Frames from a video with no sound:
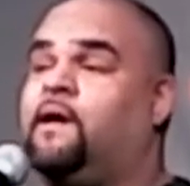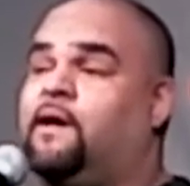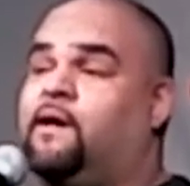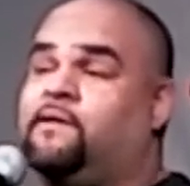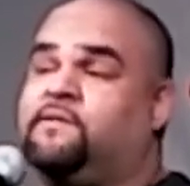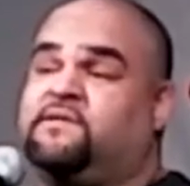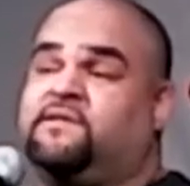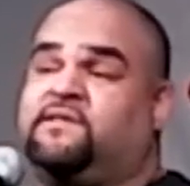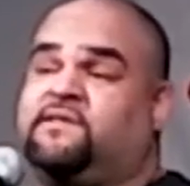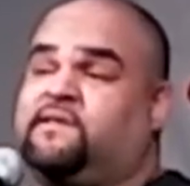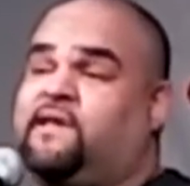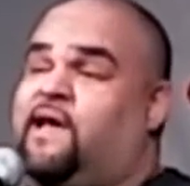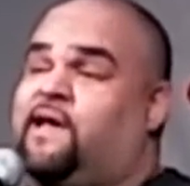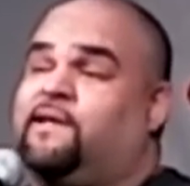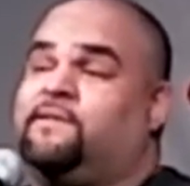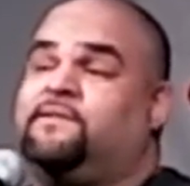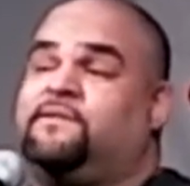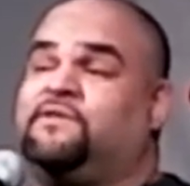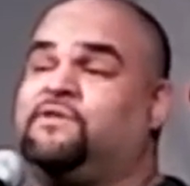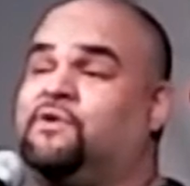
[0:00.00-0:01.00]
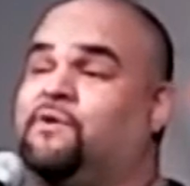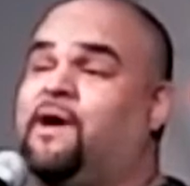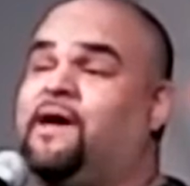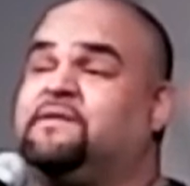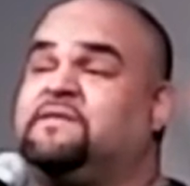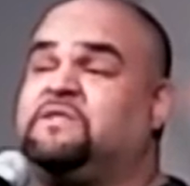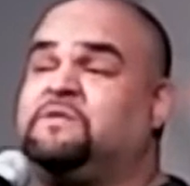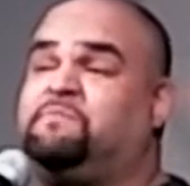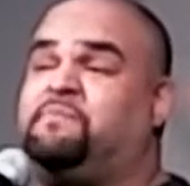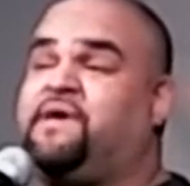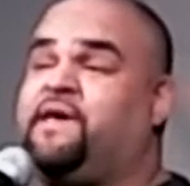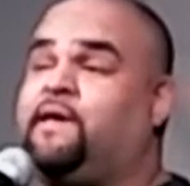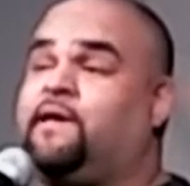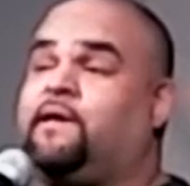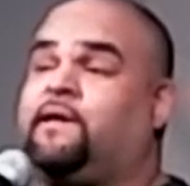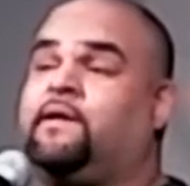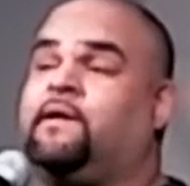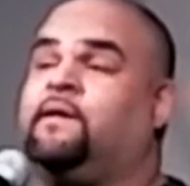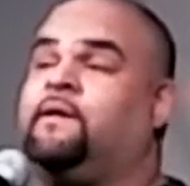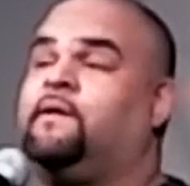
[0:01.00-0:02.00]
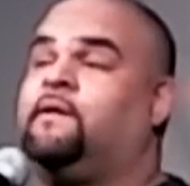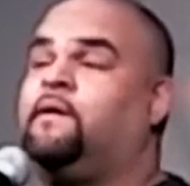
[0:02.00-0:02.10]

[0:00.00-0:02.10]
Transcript: unsaid. So I speak,